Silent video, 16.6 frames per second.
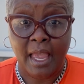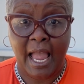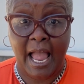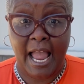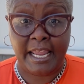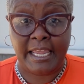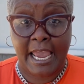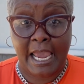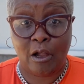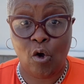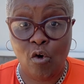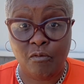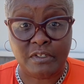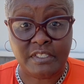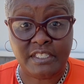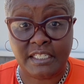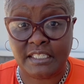I get
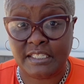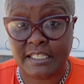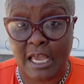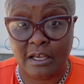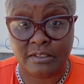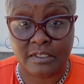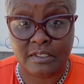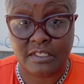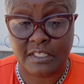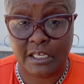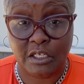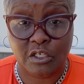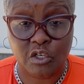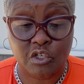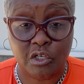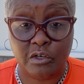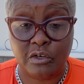over 6,000
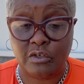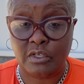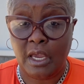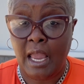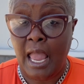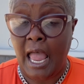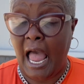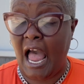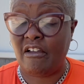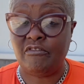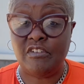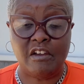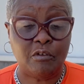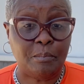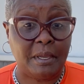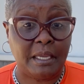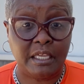signatures. I've
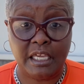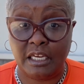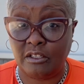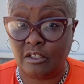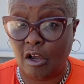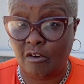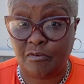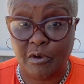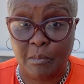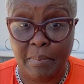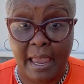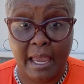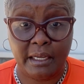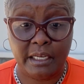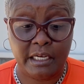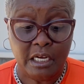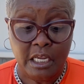never been kicked off the
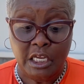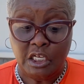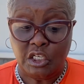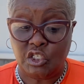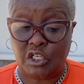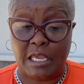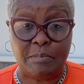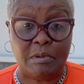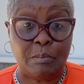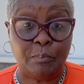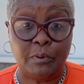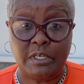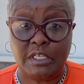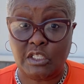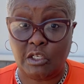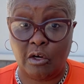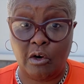ballot. J.B.
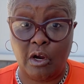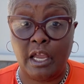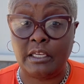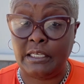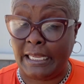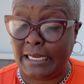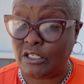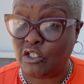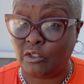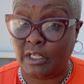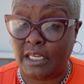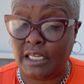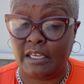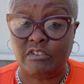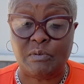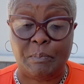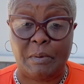Pritzker allegedly
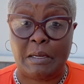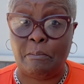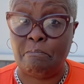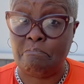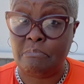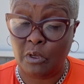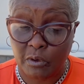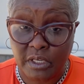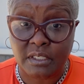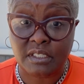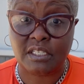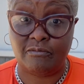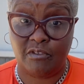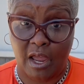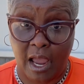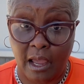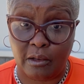has spent millions of
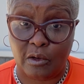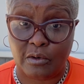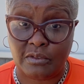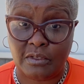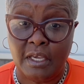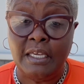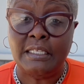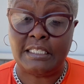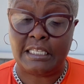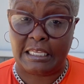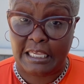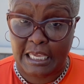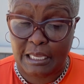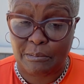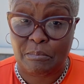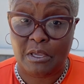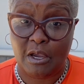dollars to
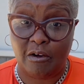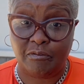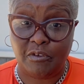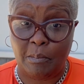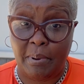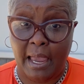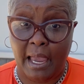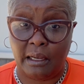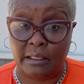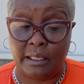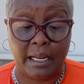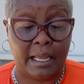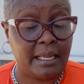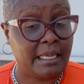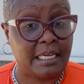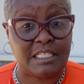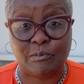kick me off the ballot.
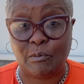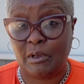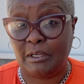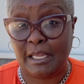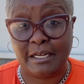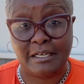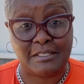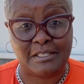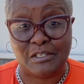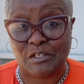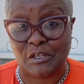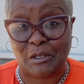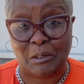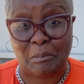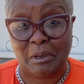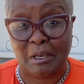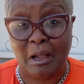And guess what, ladies and
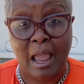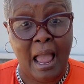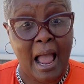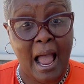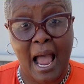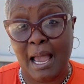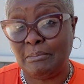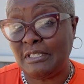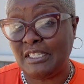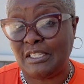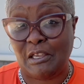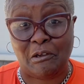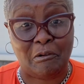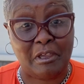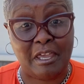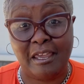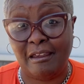gentlemen? I'm
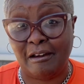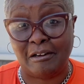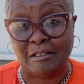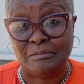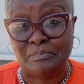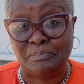still here.